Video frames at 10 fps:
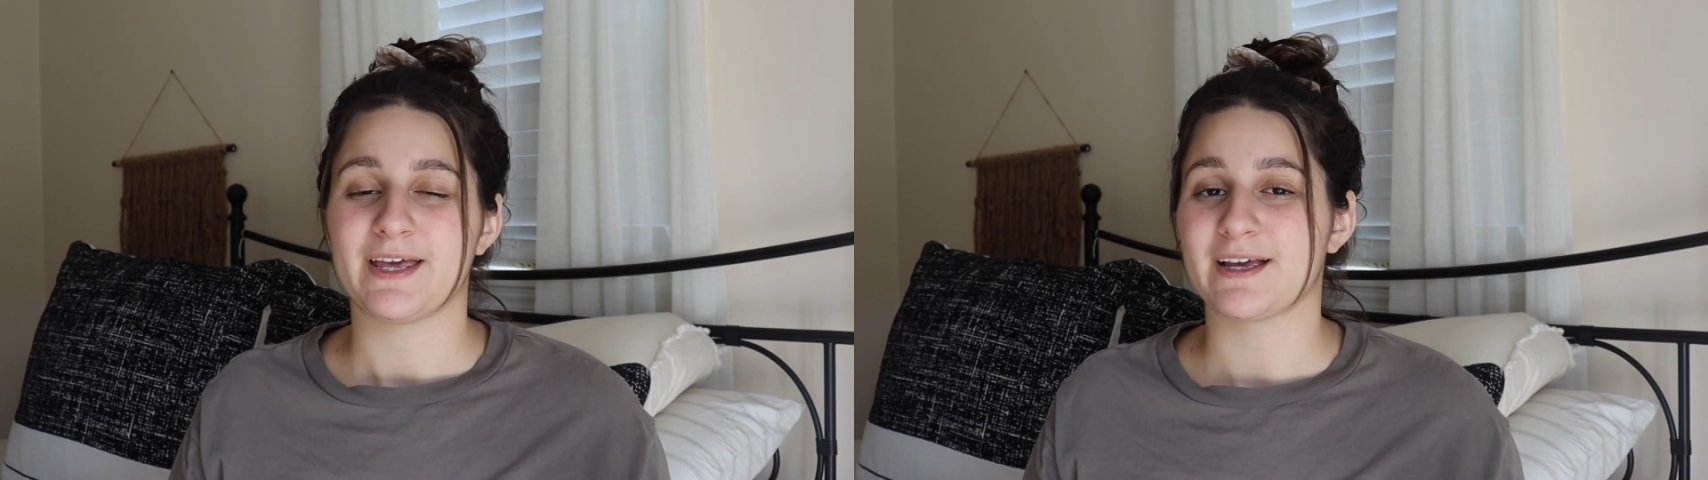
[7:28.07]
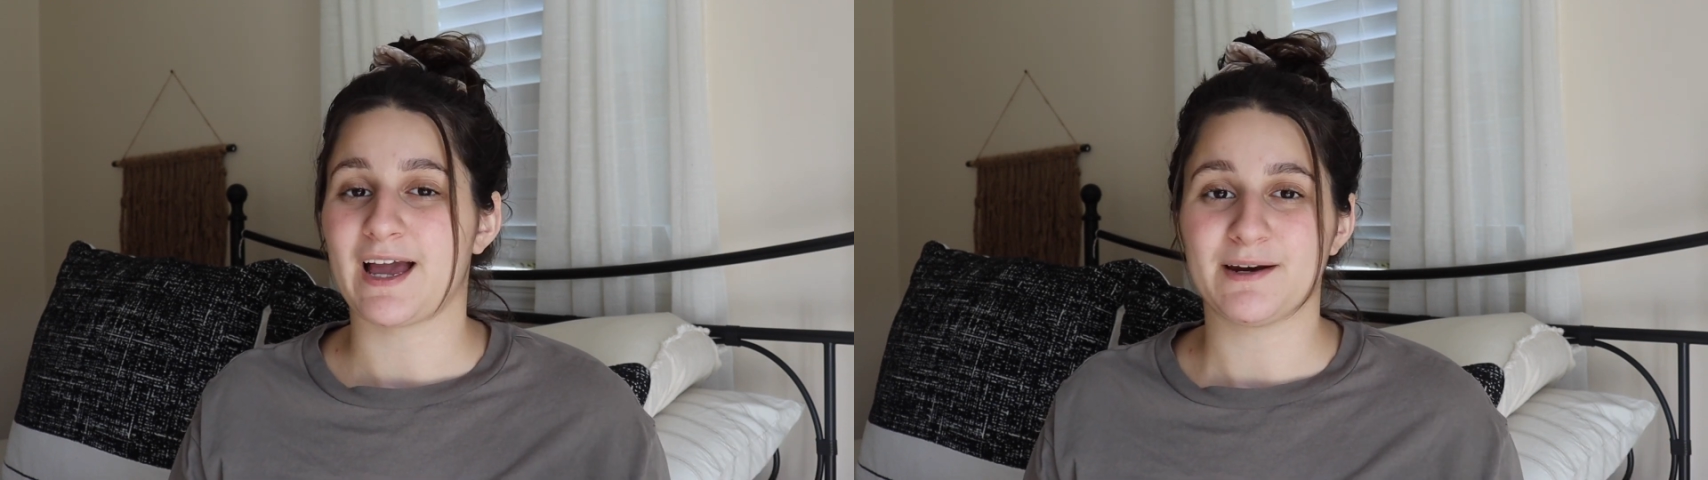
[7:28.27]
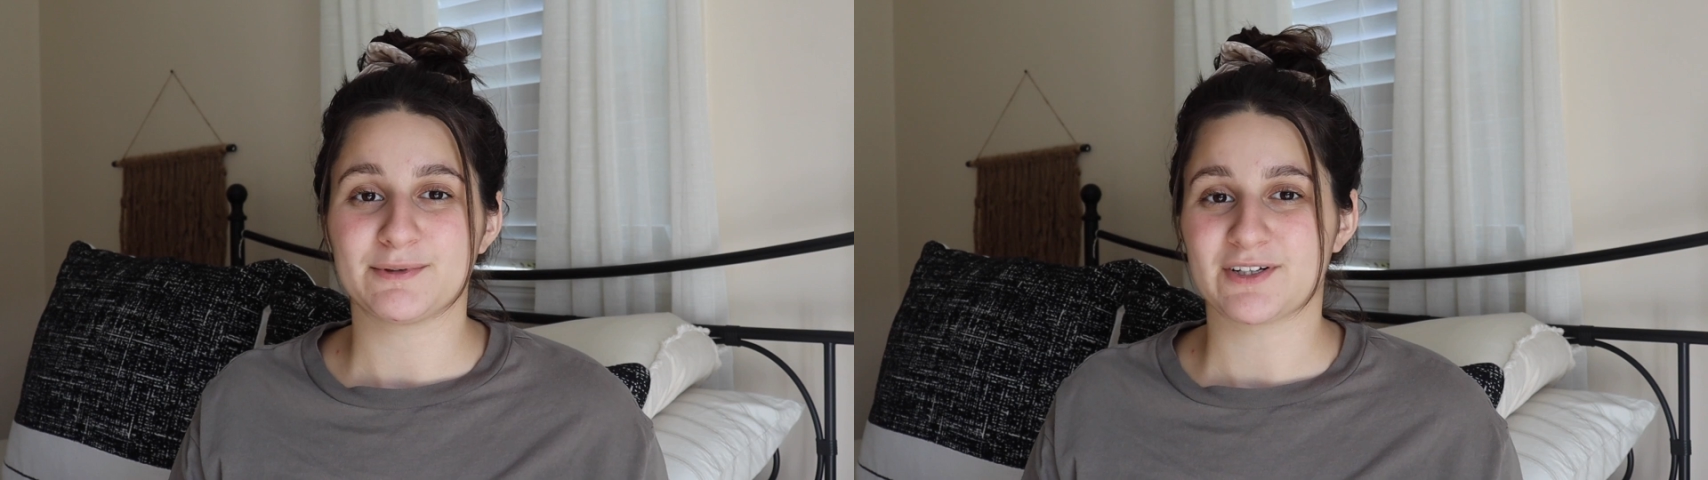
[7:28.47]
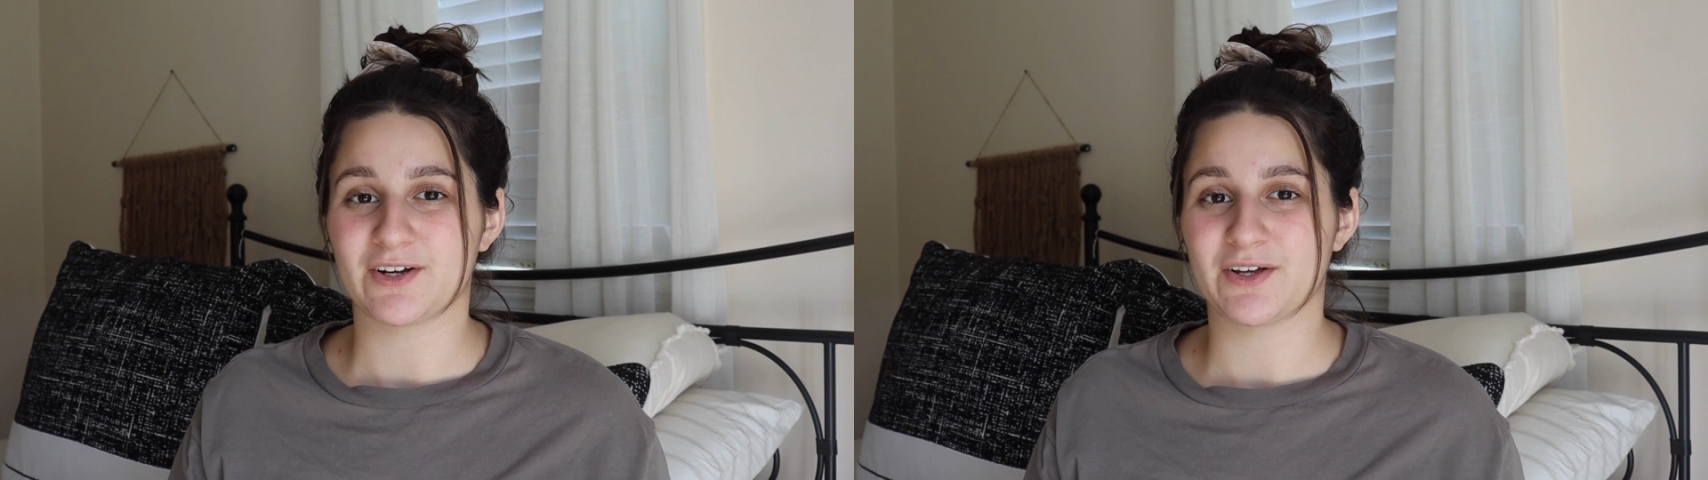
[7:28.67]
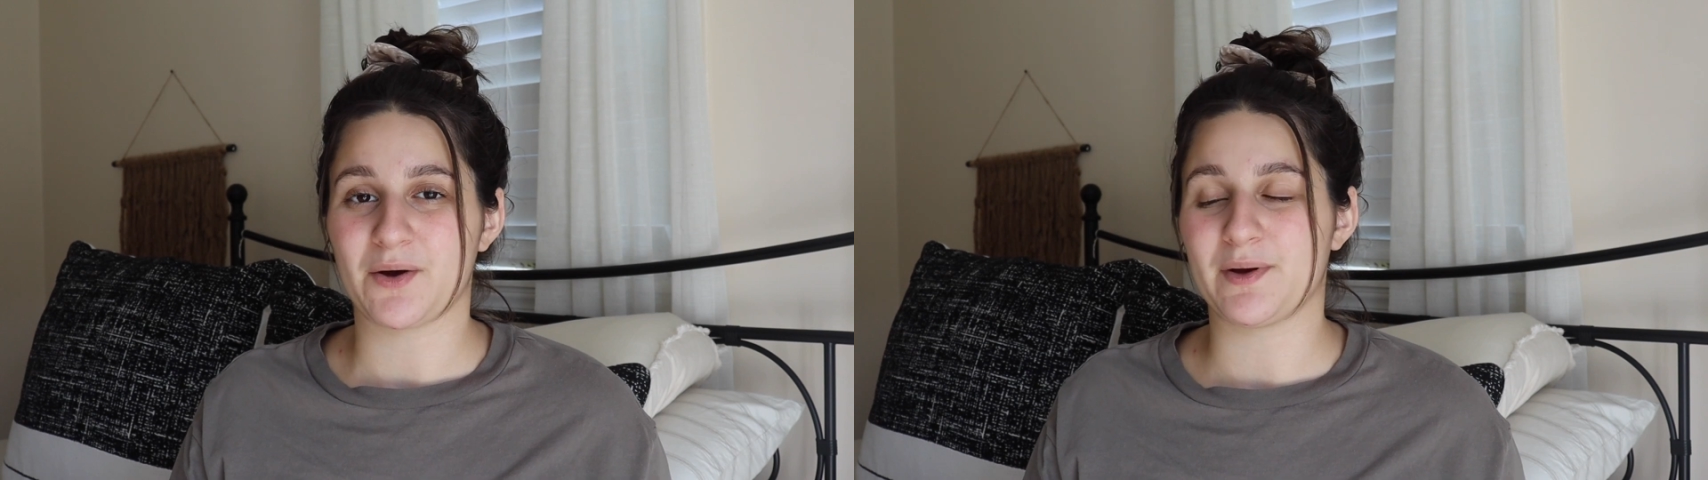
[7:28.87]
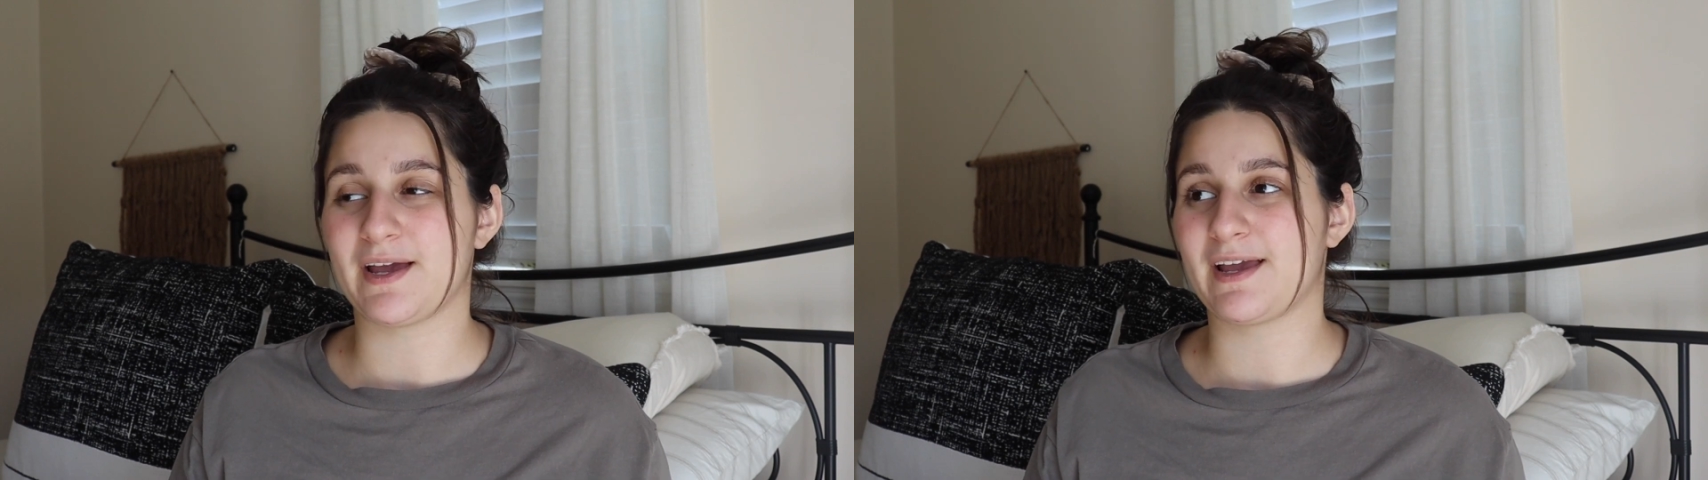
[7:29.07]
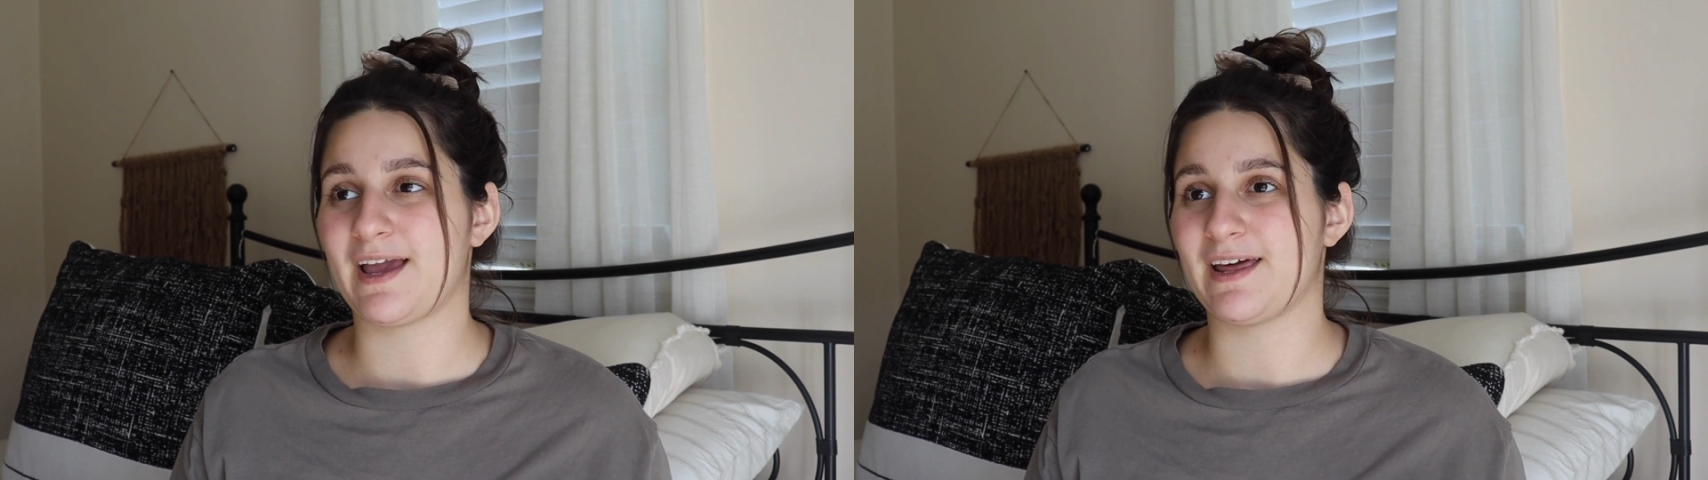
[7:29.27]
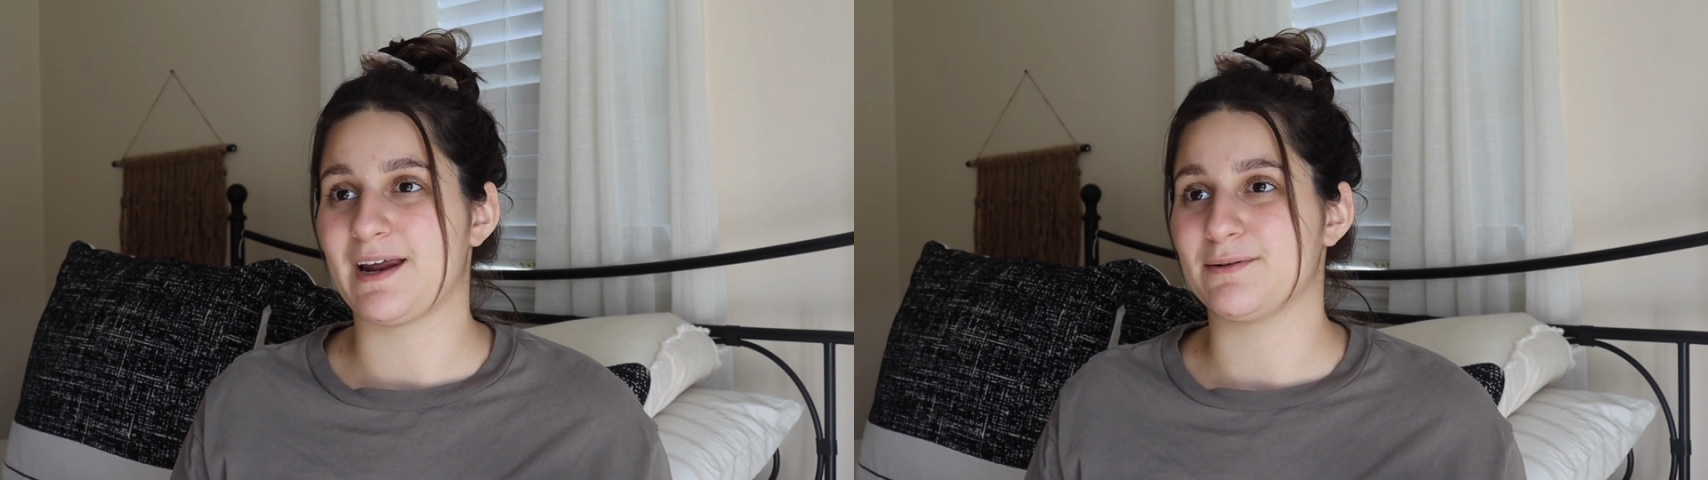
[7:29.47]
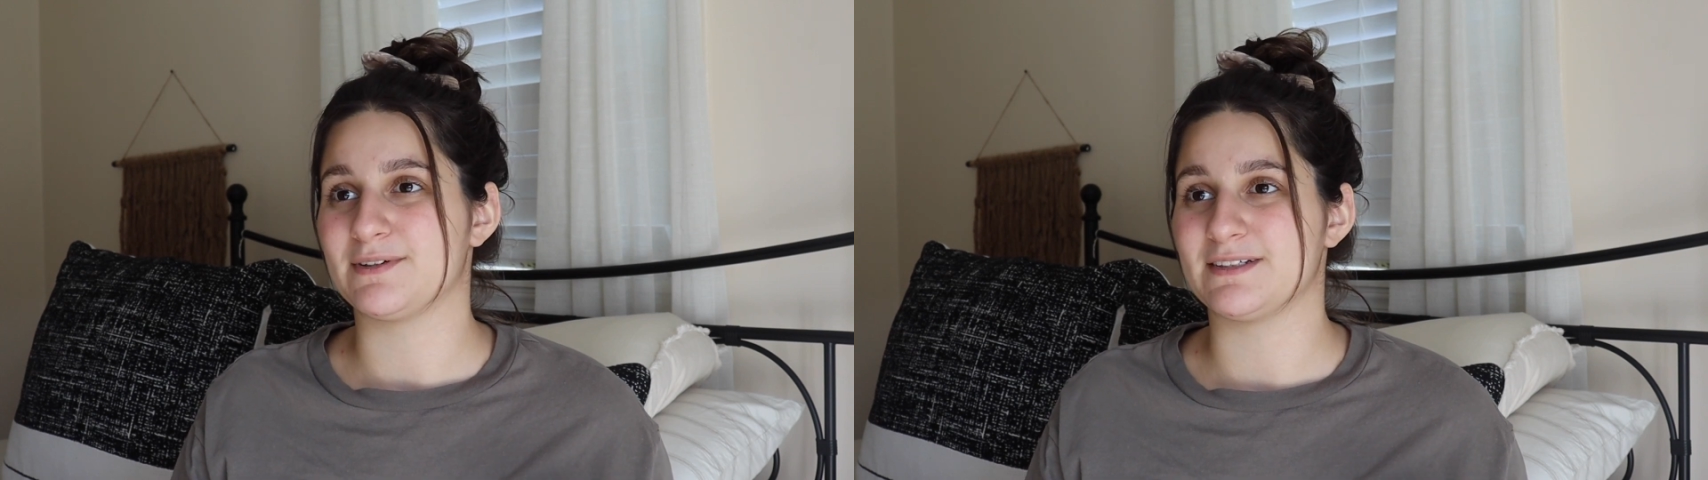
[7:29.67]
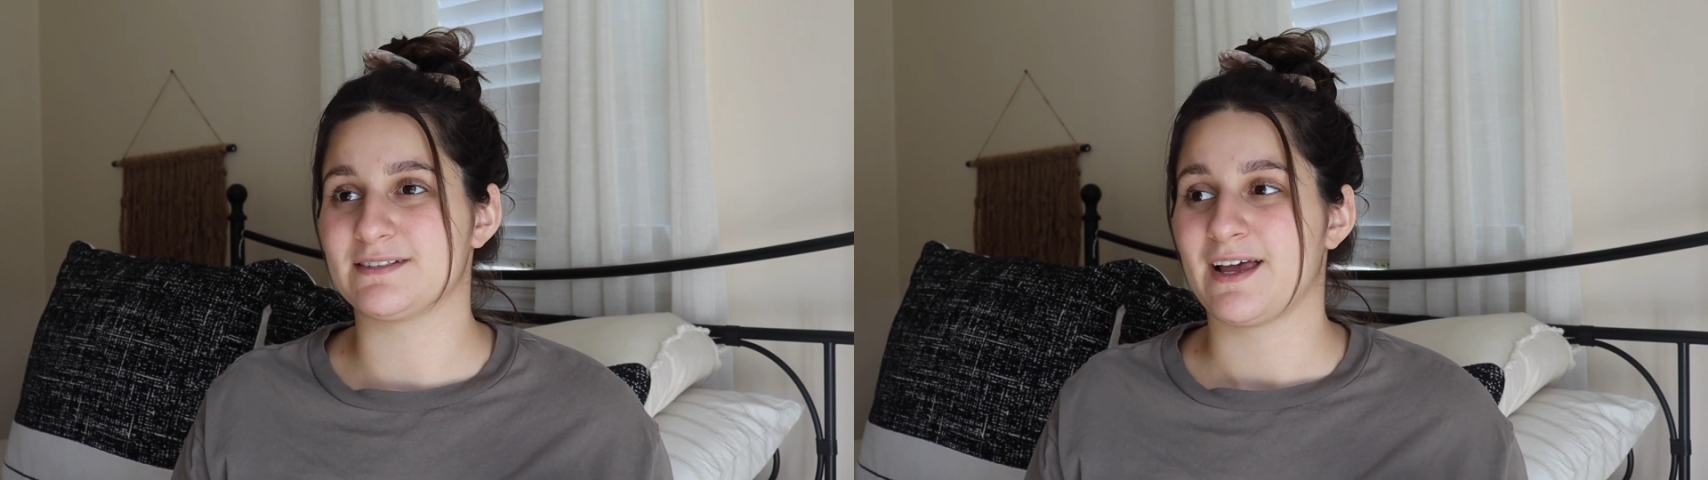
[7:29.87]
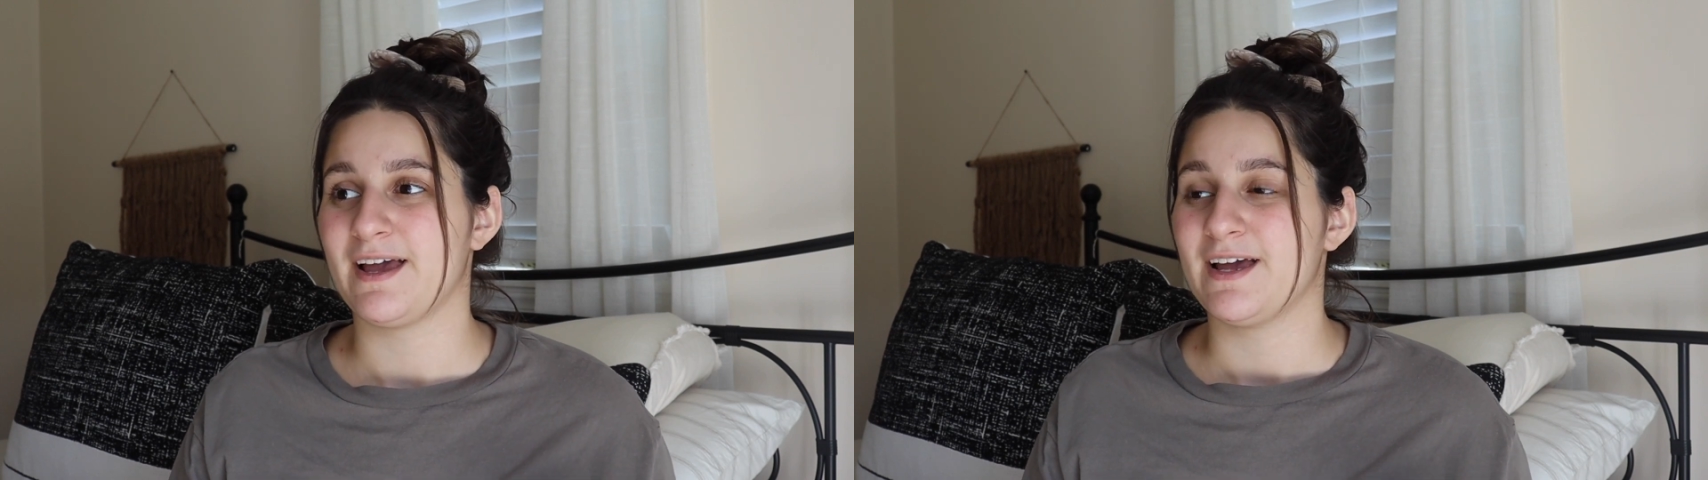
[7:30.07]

kind of was ongoing, and I was